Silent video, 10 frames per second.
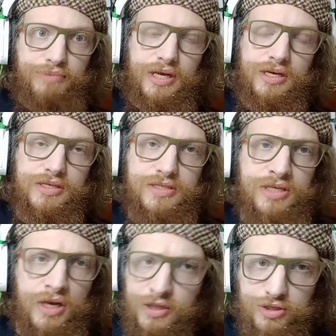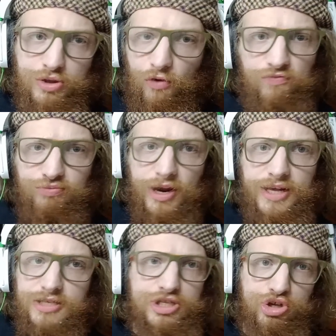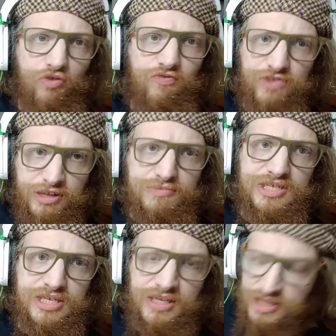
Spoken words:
because the loaf bread is too flimsy.